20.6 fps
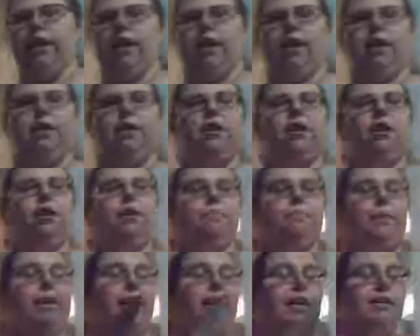
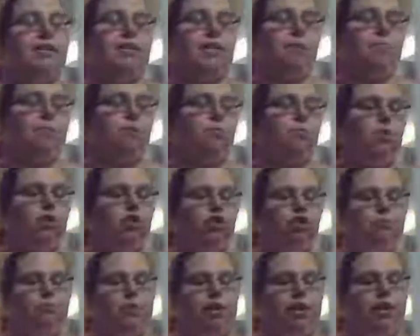And my hands have been
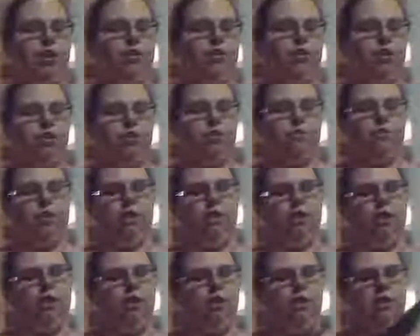washed prior to doing
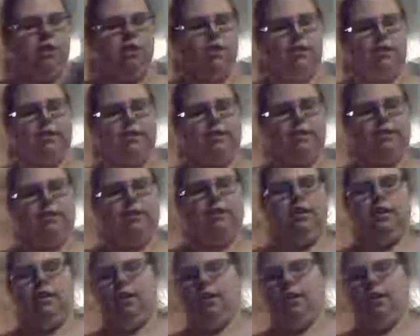all this.